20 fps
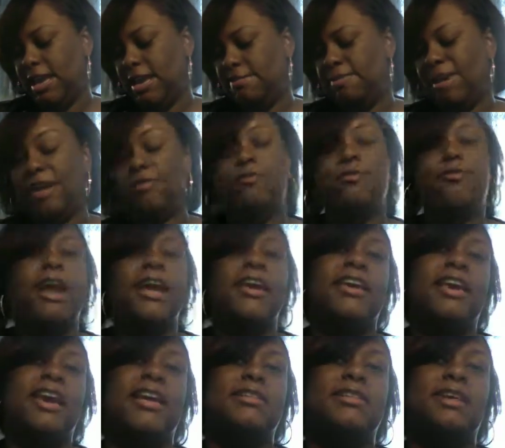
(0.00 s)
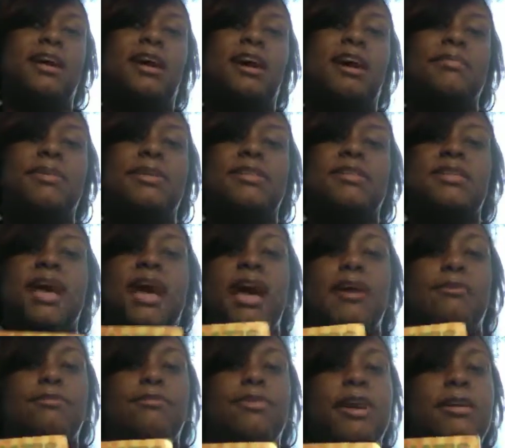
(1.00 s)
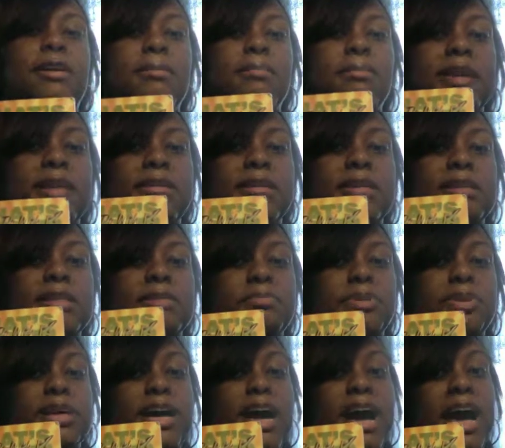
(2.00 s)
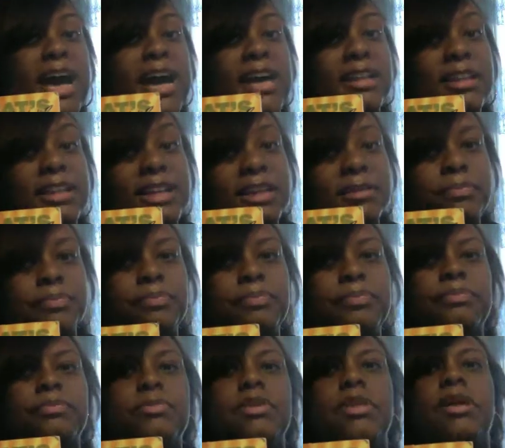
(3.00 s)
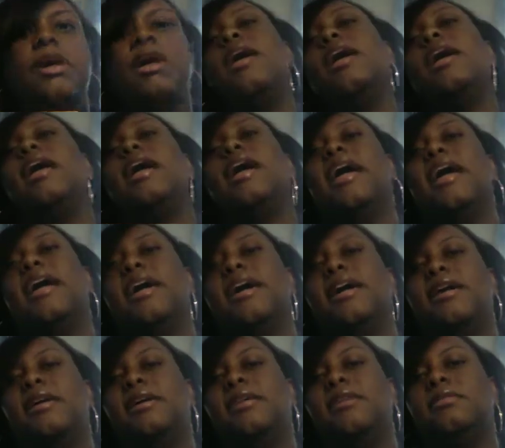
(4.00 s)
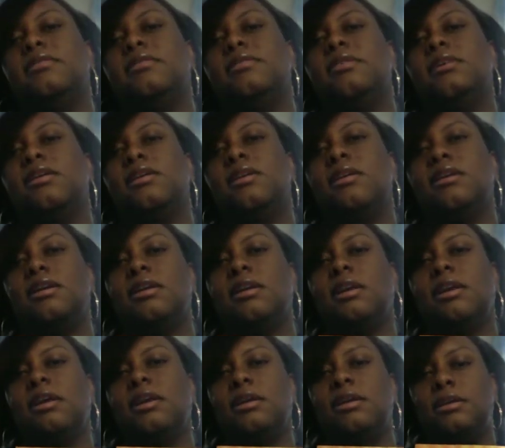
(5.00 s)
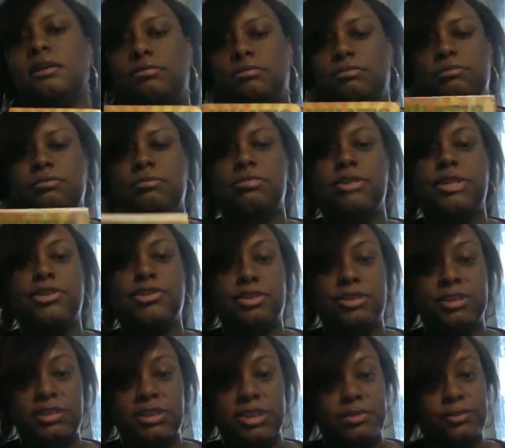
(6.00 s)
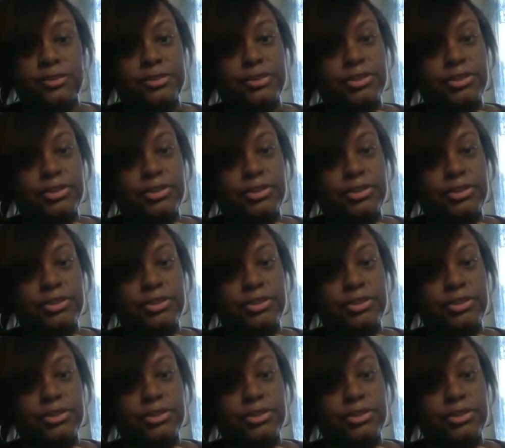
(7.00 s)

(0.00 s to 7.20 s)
by Frank A. Thomas. I recommend this book highly, and as you can see, it's very